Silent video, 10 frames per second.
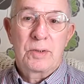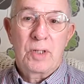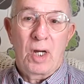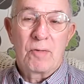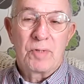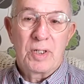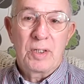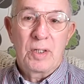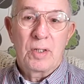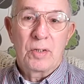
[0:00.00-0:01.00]

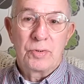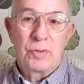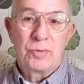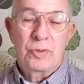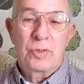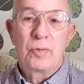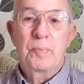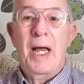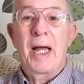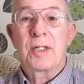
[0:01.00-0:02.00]
Diary on
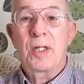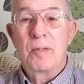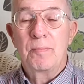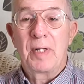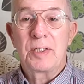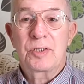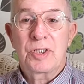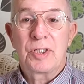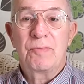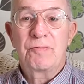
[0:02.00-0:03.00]
YouTube and Homemade
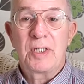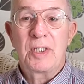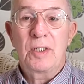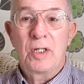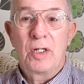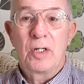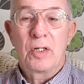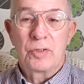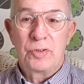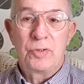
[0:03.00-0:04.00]
TV
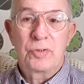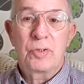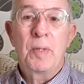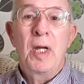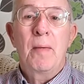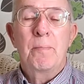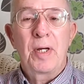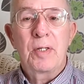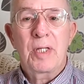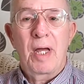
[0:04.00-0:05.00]
on YouTube
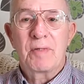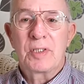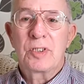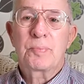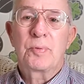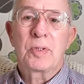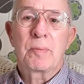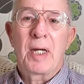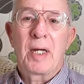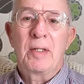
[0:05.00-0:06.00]
both have at this point
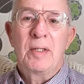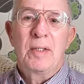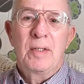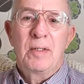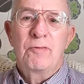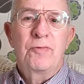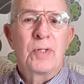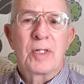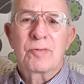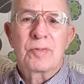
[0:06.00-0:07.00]
about
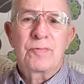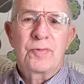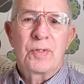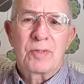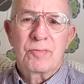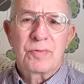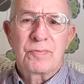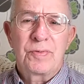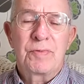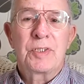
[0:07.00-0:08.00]
400,
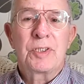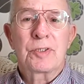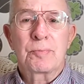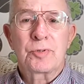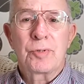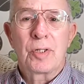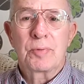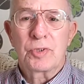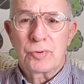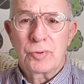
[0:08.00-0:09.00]
450
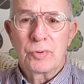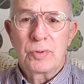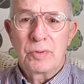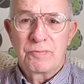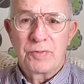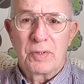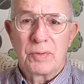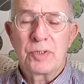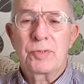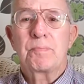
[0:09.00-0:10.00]
subscribers or
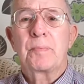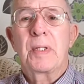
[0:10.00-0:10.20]
followers